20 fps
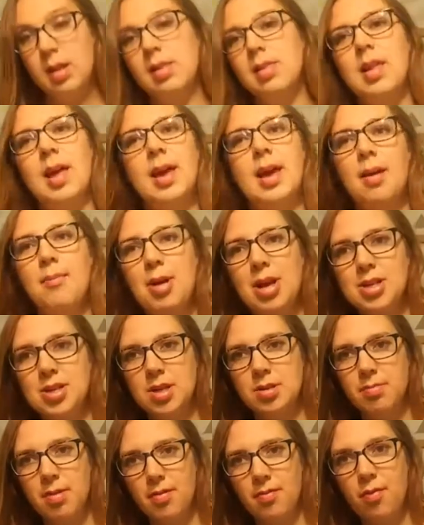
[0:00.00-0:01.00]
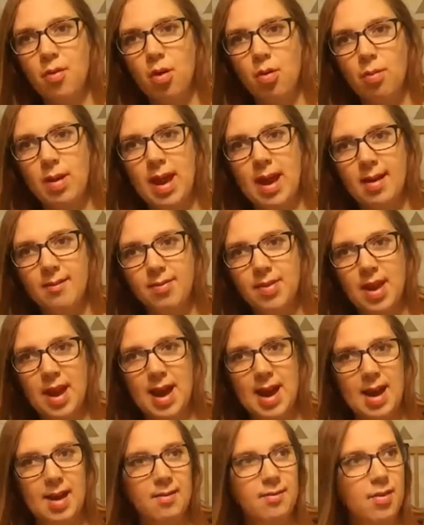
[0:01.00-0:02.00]
like I mentioned before, we have to
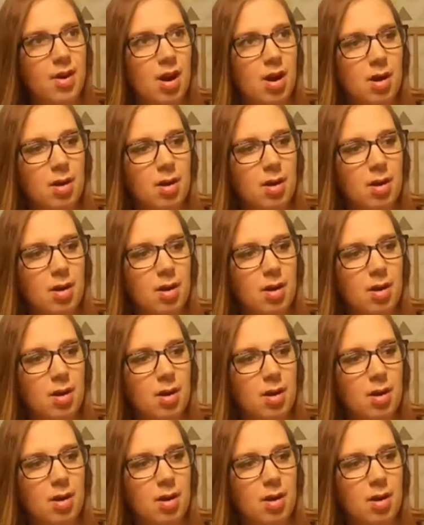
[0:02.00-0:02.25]
have